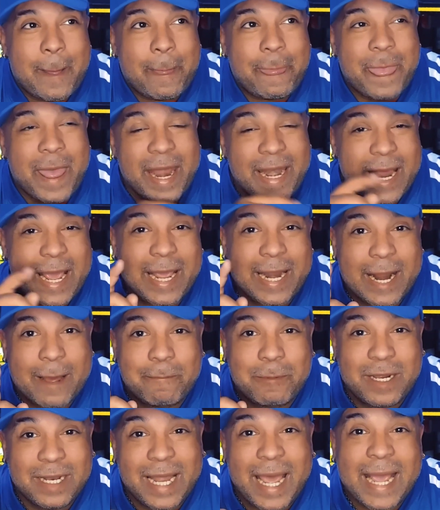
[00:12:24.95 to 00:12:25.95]
And I'm
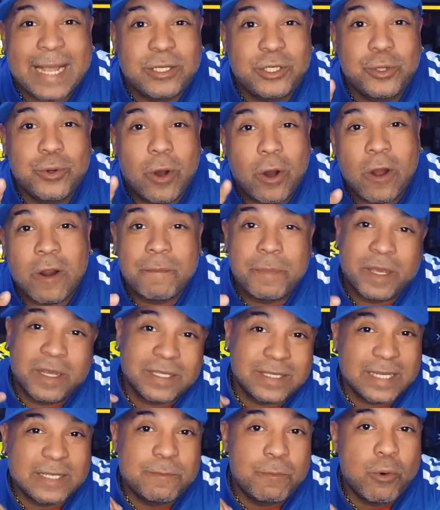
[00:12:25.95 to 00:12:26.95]
glad you are, because
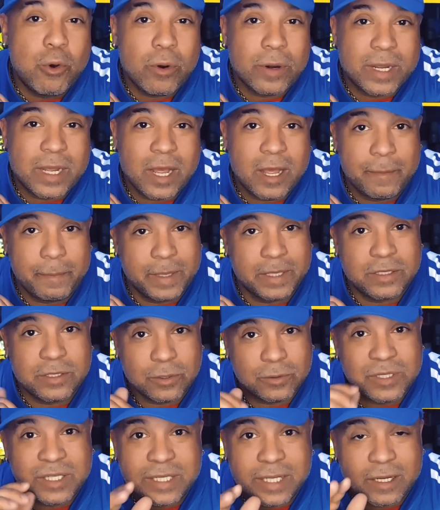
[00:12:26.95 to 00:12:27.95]
there's more coming, so
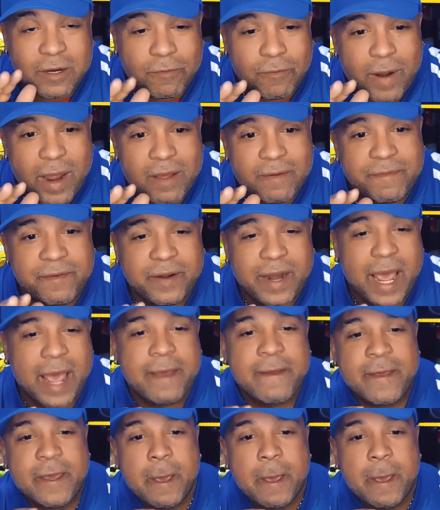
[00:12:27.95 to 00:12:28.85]
stick around for that.